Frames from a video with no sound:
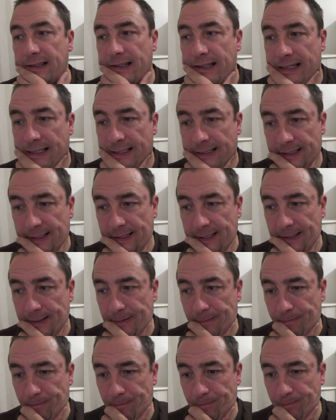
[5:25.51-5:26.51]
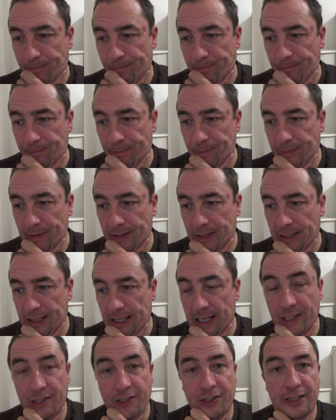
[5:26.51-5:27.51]
And
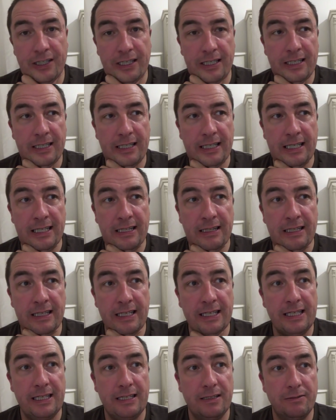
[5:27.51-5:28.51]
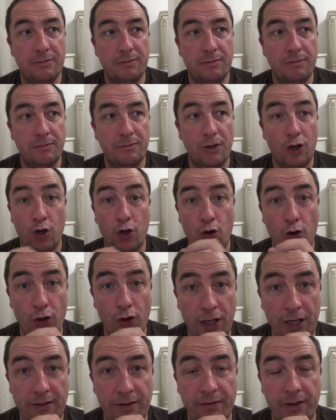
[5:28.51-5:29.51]
I'll see you in the
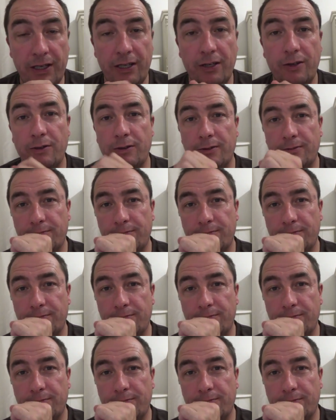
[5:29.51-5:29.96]
cooking video